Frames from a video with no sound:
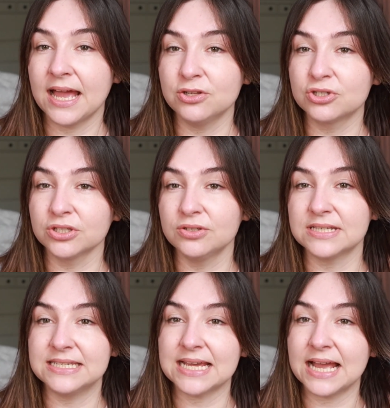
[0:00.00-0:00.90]
I usually
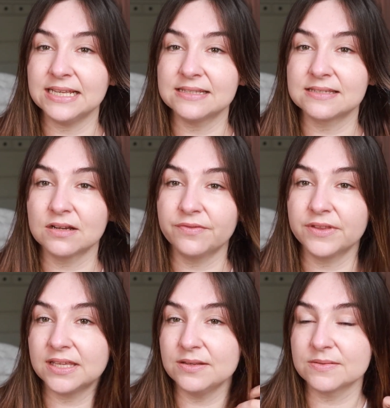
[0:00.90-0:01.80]
use a dye and stuff
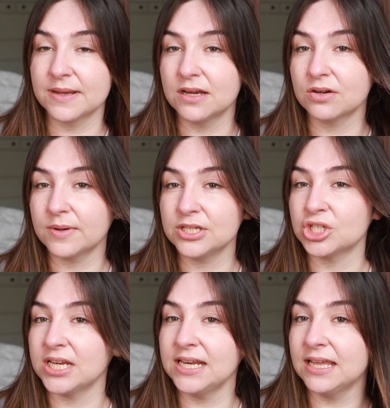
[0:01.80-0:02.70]
that keeps my hair quite
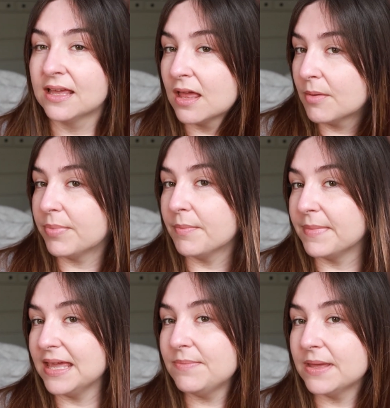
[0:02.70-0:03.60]
shiny, but
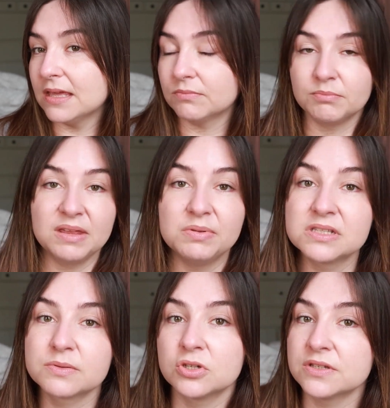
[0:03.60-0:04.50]
maybe
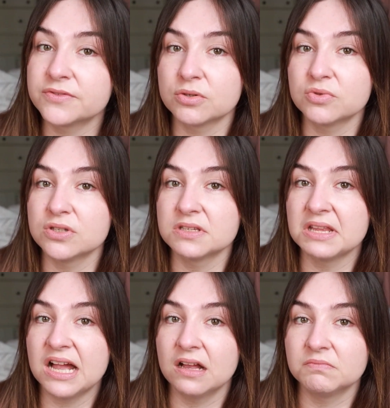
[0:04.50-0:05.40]
it's because I've stopped
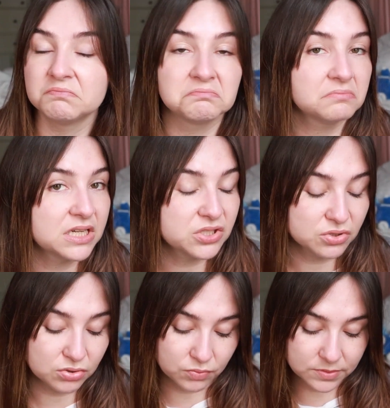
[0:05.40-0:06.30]
using that. I
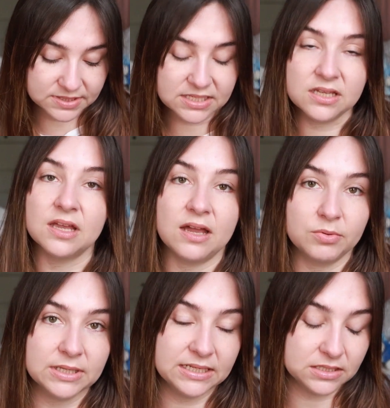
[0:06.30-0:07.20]
don't know, we'll see. I
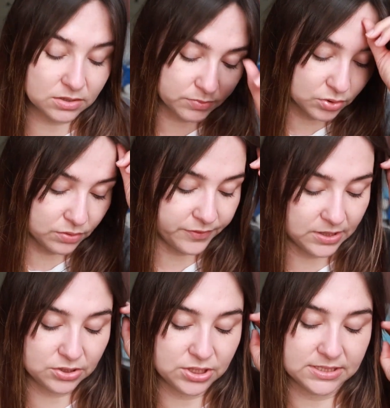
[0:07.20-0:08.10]
will link it down below if
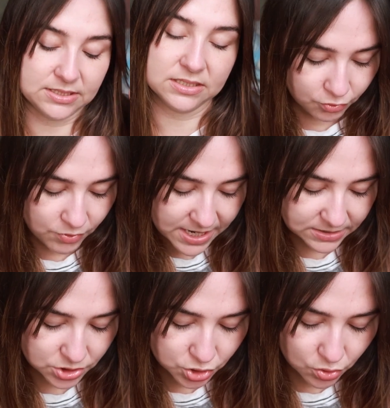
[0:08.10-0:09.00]
you're interested.
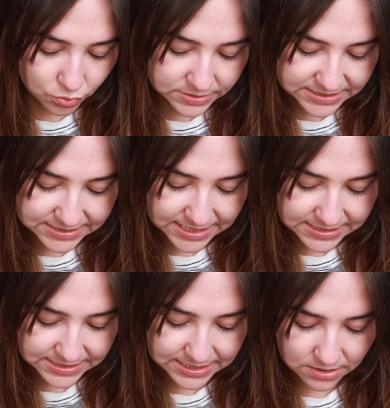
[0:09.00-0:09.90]
Right, so
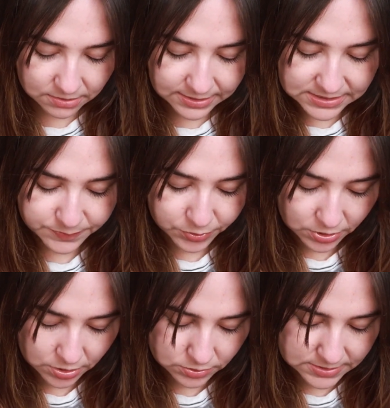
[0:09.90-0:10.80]
skincare. Let's
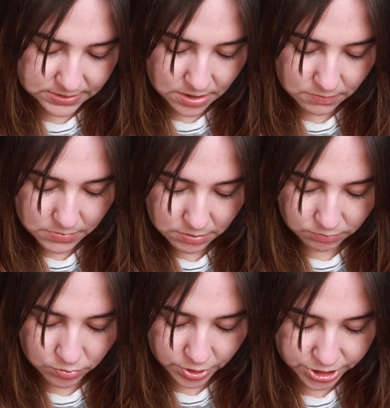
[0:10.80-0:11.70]
pull out some
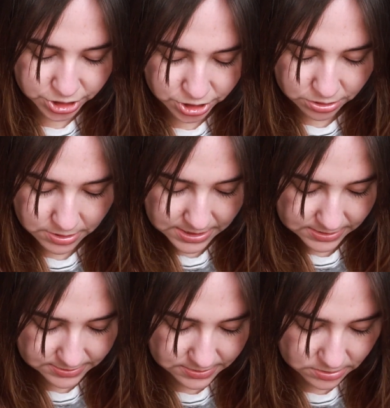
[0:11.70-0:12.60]

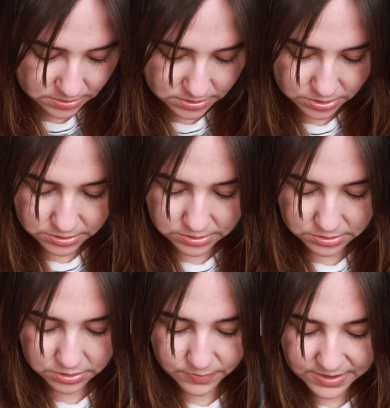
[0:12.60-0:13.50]
moisturisers because
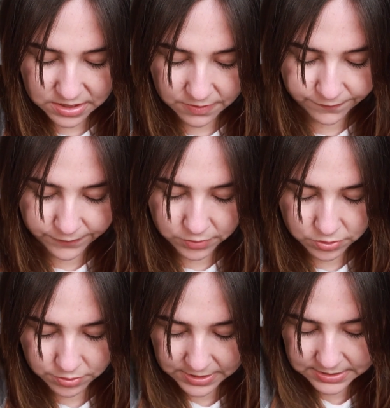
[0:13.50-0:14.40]
there's quite a
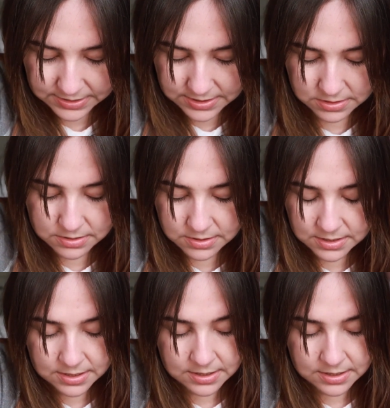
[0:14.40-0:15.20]
few in here.